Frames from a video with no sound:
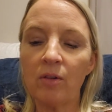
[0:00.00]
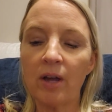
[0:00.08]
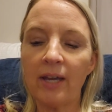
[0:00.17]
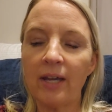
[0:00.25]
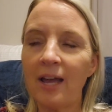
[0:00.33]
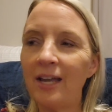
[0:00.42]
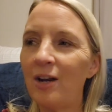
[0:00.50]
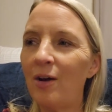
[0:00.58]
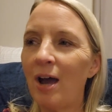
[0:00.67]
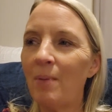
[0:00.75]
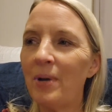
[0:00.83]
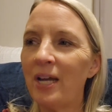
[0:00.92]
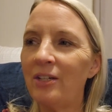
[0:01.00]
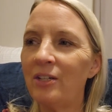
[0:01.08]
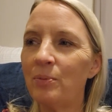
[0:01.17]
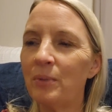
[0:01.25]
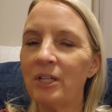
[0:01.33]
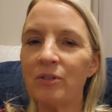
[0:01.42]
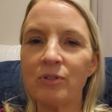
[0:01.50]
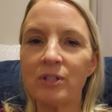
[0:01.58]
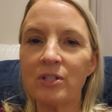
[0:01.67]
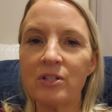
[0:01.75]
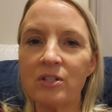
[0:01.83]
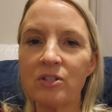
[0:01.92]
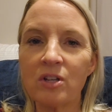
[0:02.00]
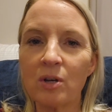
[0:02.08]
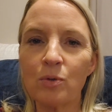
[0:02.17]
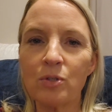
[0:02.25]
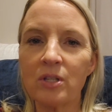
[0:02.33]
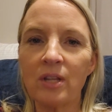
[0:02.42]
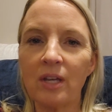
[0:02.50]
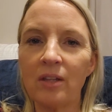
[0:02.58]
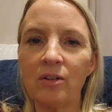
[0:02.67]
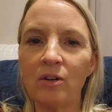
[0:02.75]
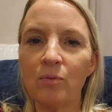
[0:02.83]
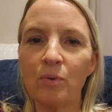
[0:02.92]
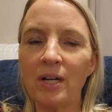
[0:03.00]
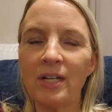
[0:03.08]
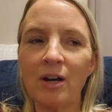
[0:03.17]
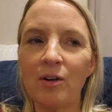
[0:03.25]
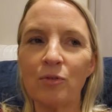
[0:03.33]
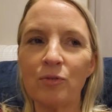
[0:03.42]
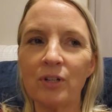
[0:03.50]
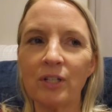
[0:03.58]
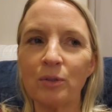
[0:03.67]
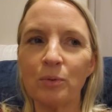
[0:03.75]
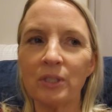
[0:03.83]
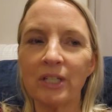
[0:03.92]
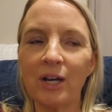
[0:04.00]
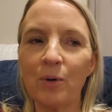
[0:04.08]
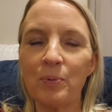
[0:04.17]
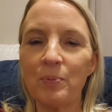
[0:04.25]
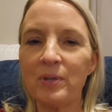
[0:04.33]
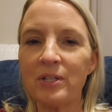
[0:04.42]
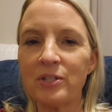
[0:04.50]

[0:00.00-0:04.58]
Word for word: Like, you know, I paid good money for these insoles, and, the, and, you know, right now I don't feel like they're really helping me.